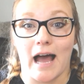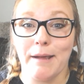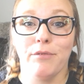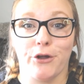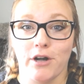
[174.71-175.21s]

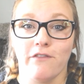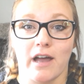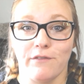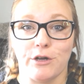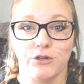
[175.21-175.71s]
I'm
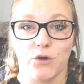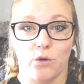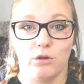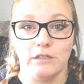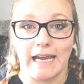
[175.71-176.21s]
35 years
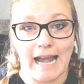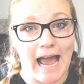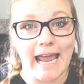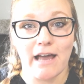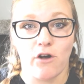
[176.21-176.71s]
old and
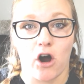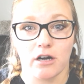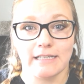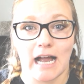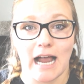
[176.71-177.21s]
I have a
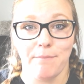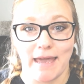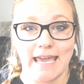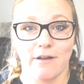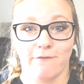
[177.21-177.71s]
hard time
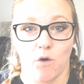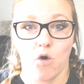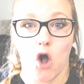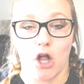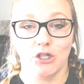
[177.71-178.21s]
making a
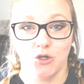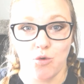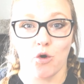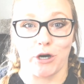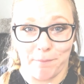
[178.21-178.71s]
phone call
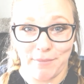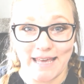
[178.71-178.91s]
to order